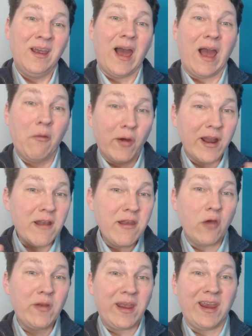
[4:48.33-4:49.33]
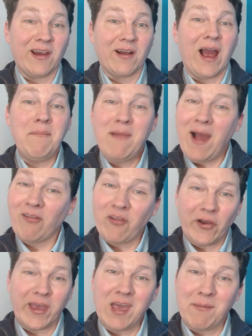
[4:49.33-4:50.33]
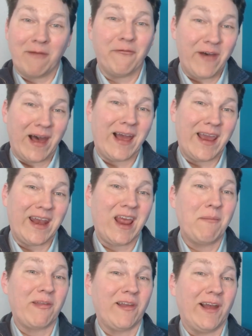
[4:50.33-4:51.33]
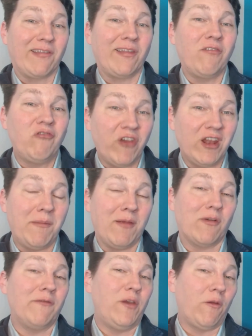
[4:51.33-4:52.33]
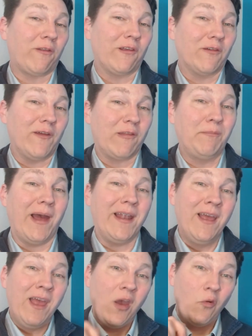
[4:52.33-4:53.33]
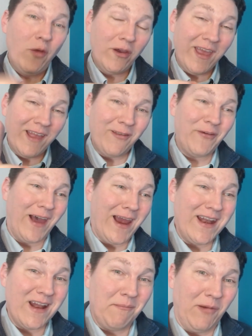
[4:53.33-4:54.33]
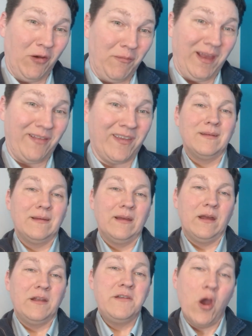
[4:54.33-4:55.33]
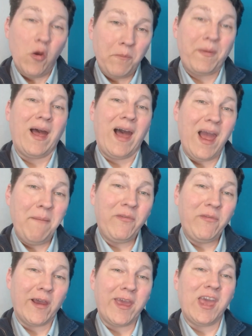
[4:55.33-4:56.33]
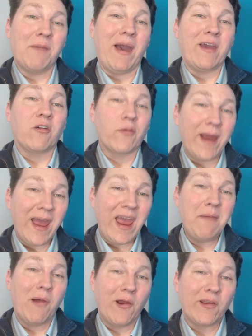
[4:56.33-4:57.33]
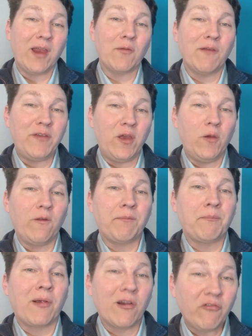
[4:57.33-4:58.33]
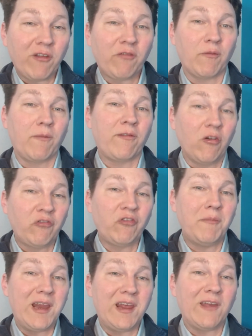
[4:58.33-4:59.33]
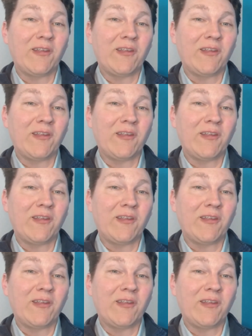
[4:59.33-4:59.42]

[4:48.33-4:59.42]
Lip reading: I want to note here, I'm not talking about Vine, Amazon's legitimate review service, but we'll get to Vine in a moment. Nope, I'm talking about gray market reviews purchased from social media